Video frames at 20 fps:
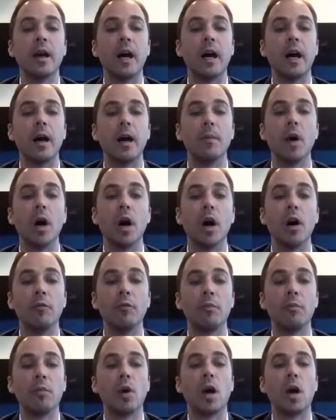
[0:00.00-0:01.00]

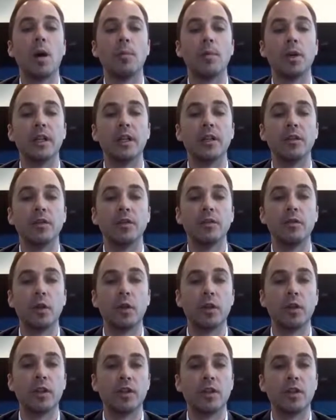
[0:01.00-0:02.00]
of properties
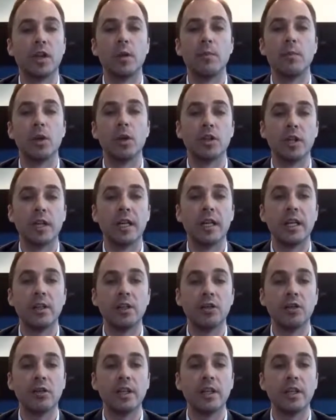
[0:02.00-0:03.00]
focused on emerging
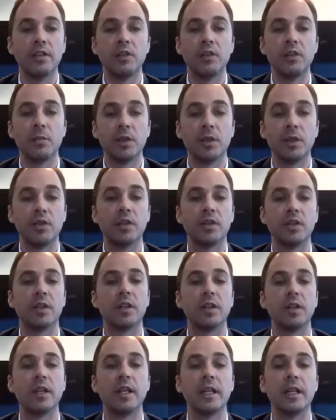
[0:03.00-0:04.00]
industries,
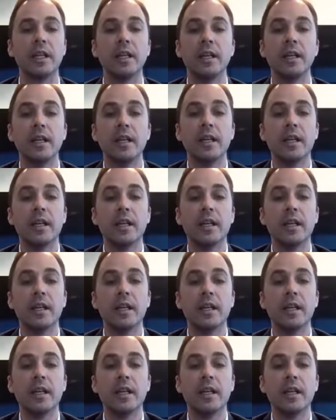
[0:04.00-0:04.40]
specifically